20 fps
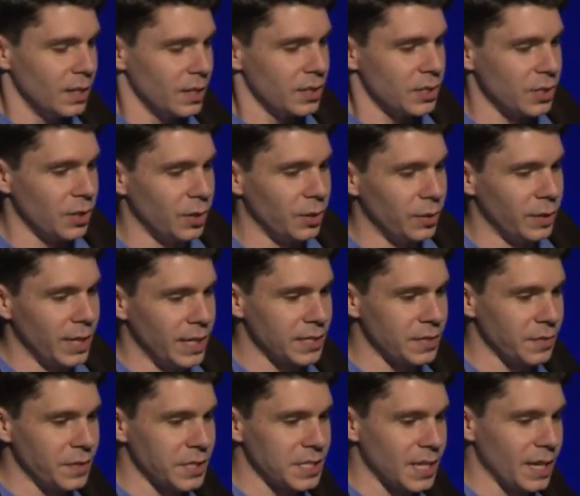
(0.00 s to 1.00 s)
So
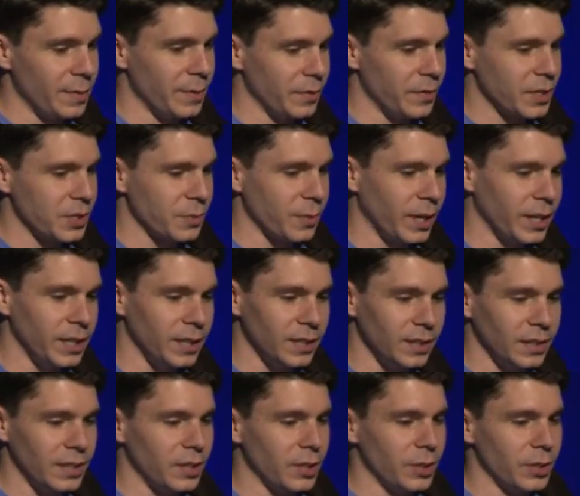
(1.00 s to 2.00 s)
as of the time of this
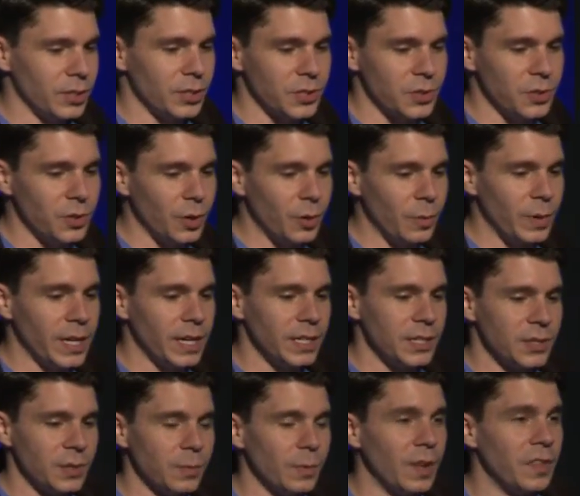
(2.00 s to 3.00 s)
writing, there is no way
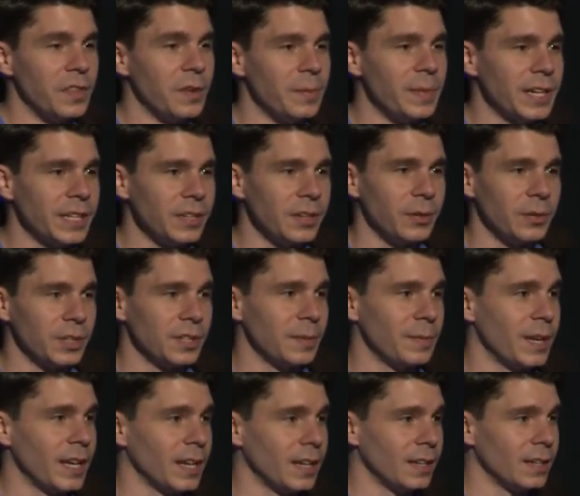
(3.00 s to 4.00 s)
to run the makenode
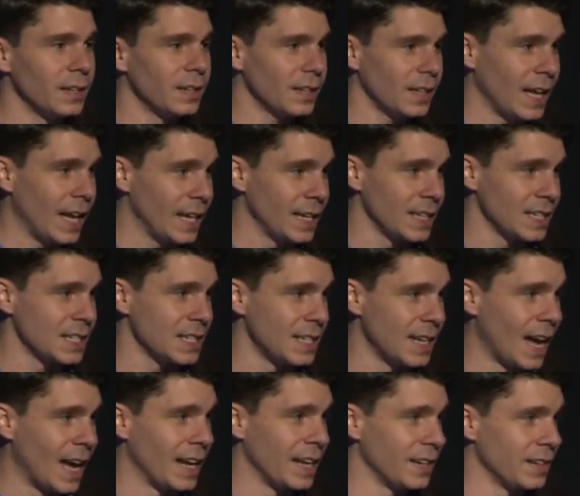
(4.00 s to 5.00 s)
command as
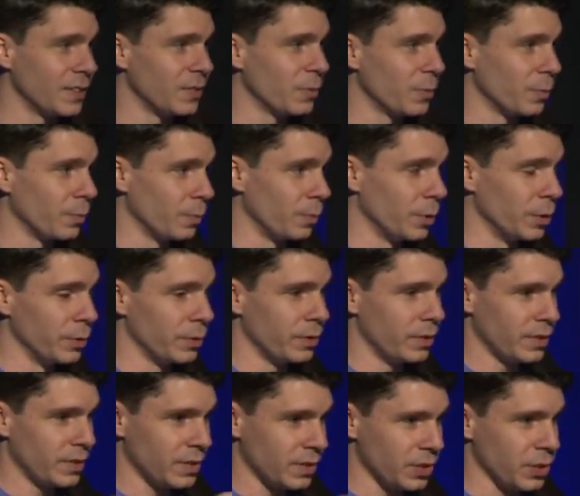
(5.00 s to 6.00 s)
non-root
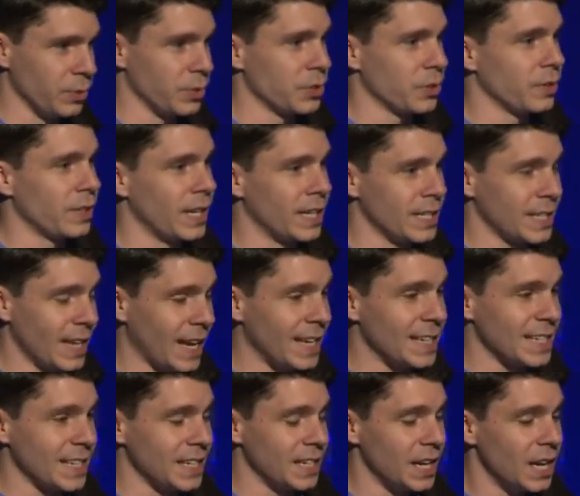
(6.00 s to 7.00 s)
user,
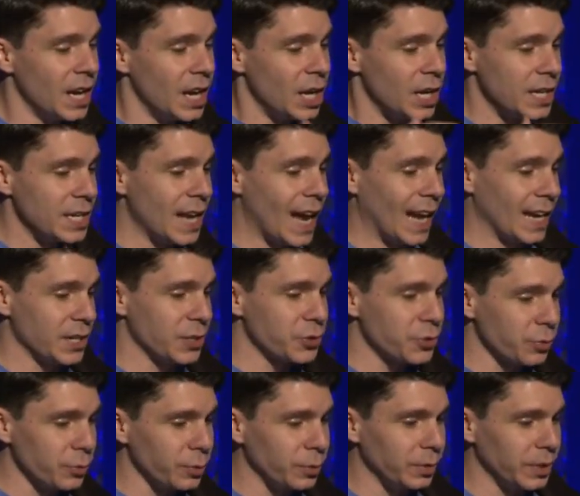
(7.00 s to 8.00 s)
as in not
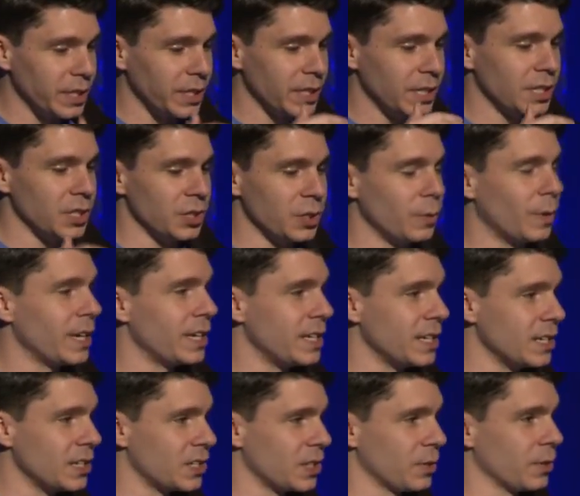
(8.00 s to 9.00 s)
truly
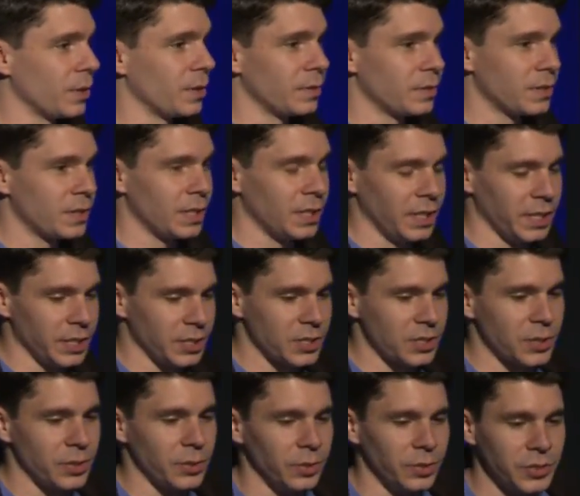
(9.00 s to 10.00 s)
UID0. The
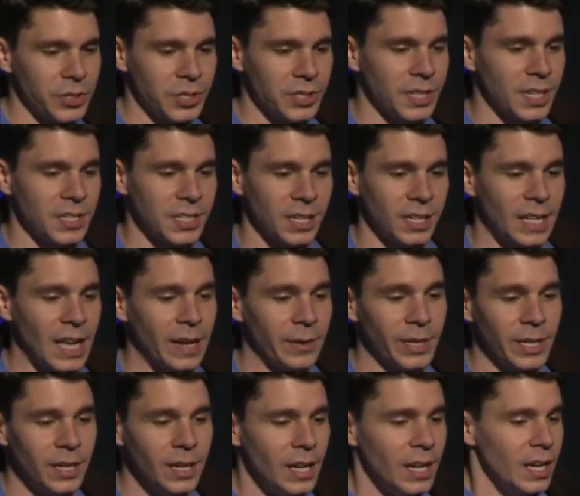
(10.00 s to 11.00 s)
Linux kernel just doesn't allow
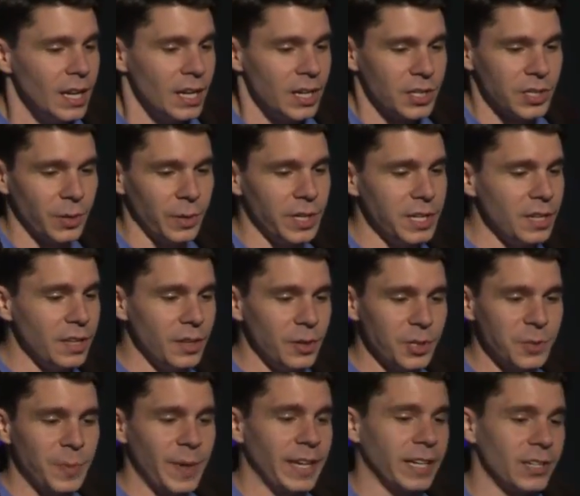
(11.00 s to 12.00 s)
it. So any of
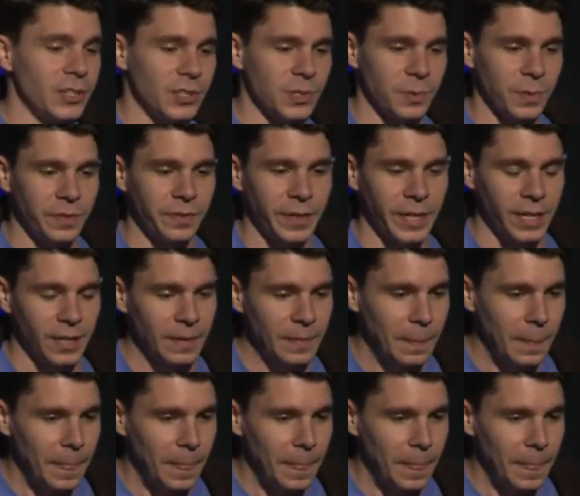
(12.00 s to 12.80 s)
those packages would fail.